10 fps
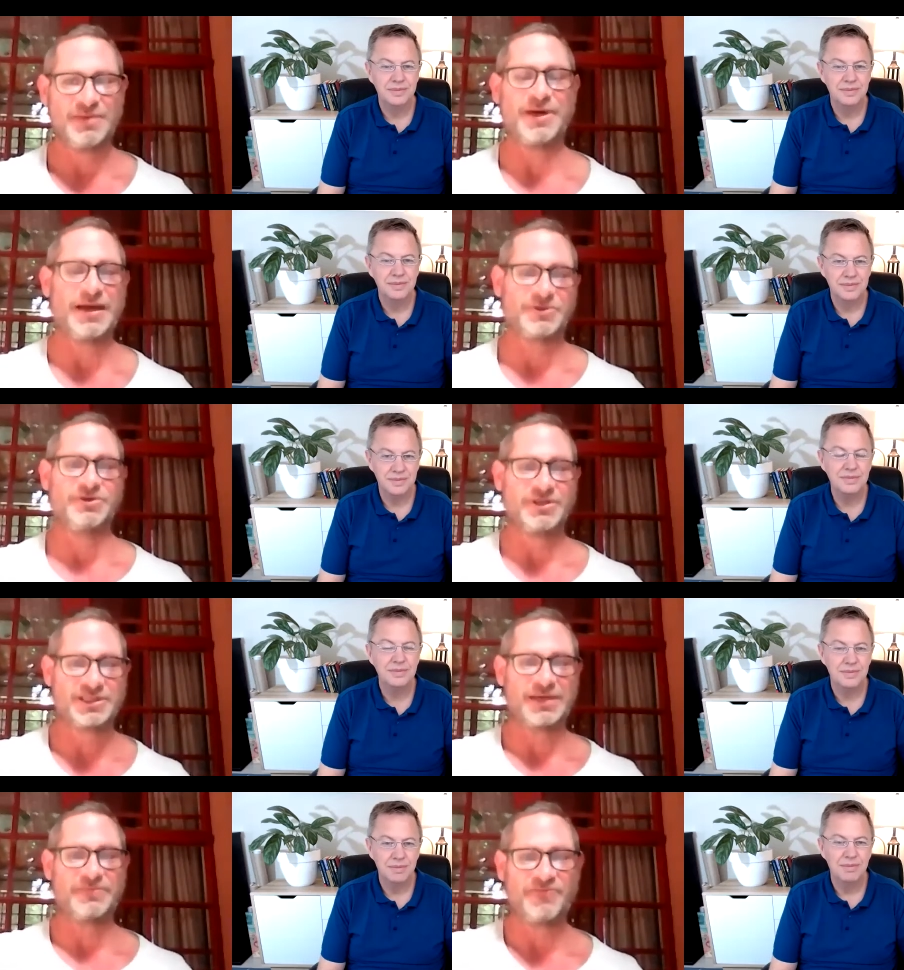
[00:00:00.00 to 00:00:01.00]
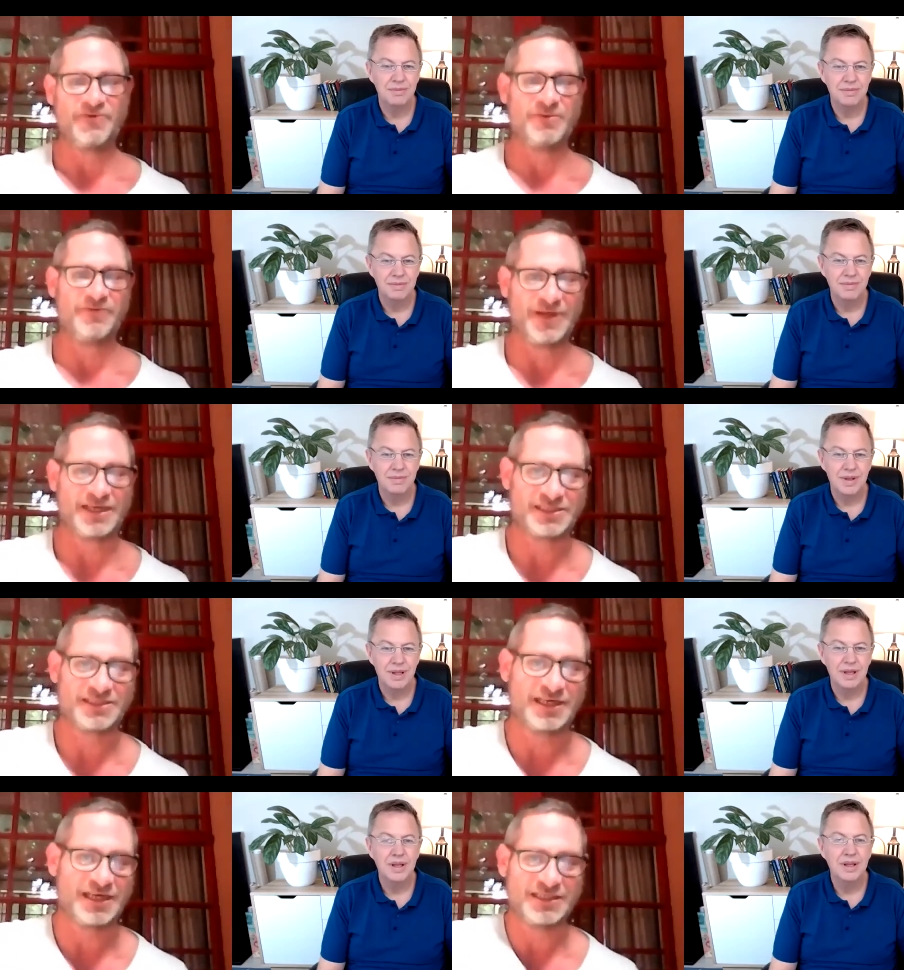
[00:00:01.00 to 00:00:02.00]
Speaker 1: up doing some form of
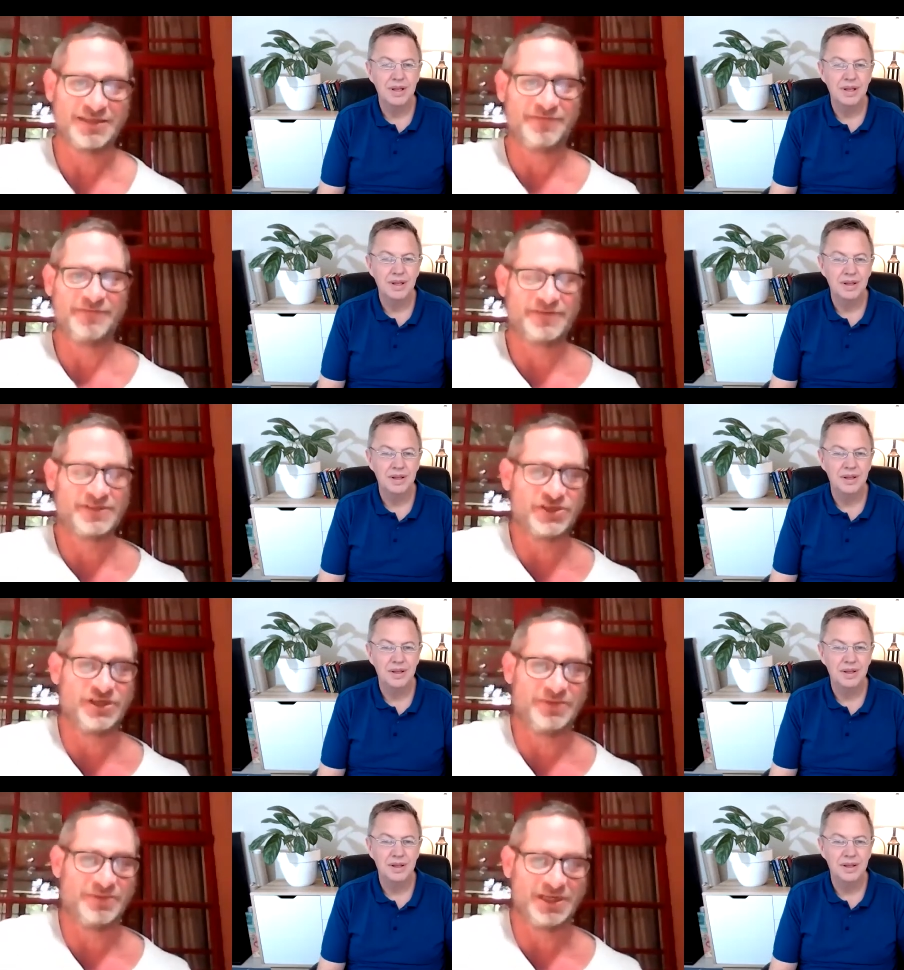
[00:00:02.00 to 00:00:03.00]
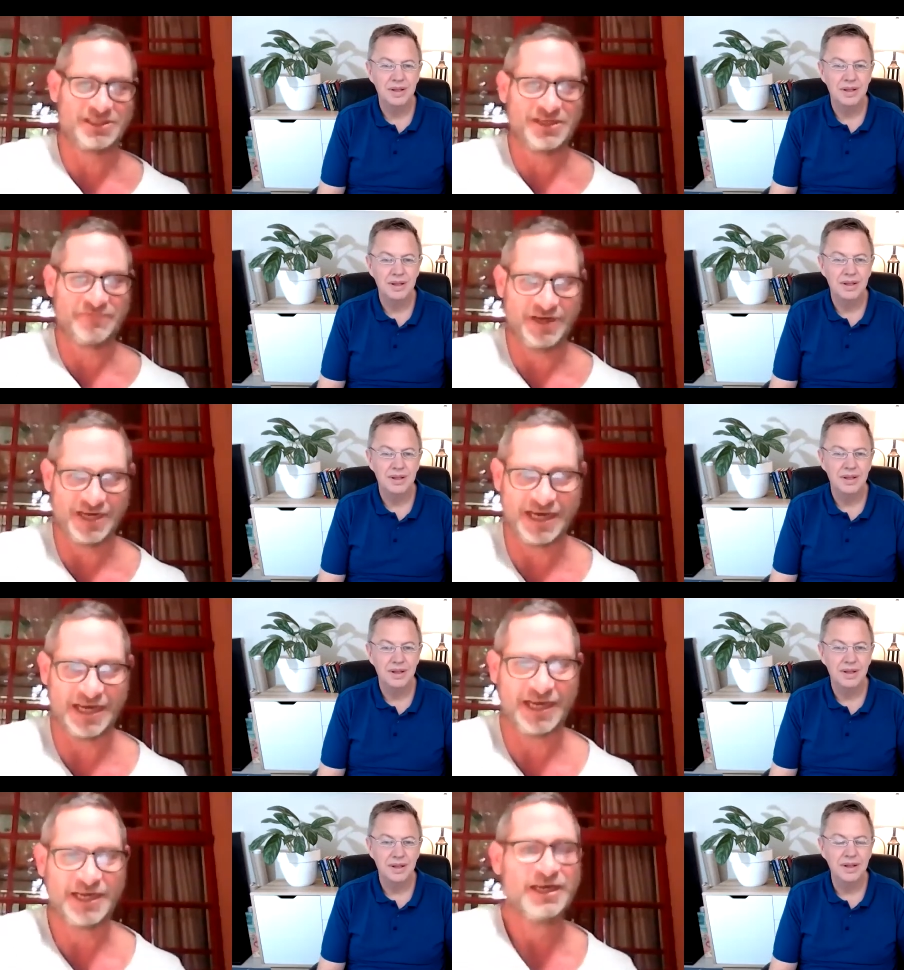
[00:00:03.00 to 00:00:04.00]
exercise, even if it's 30 minutes every
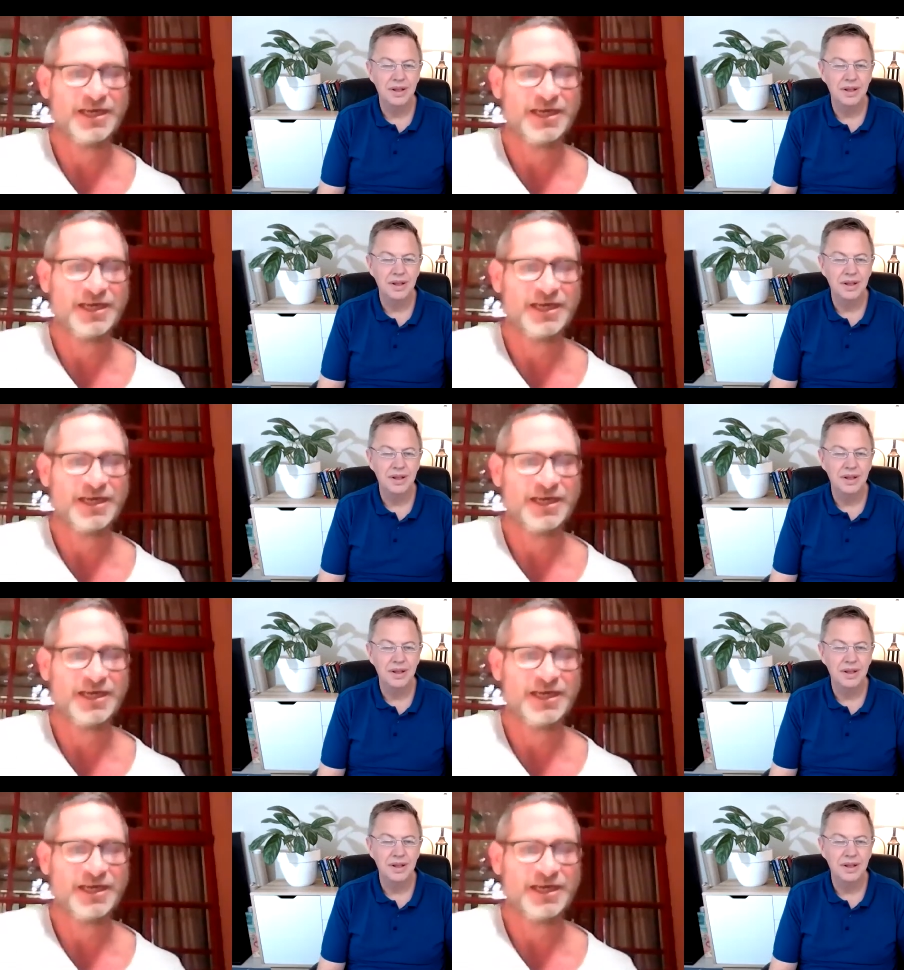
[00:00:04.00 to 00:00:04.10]
day.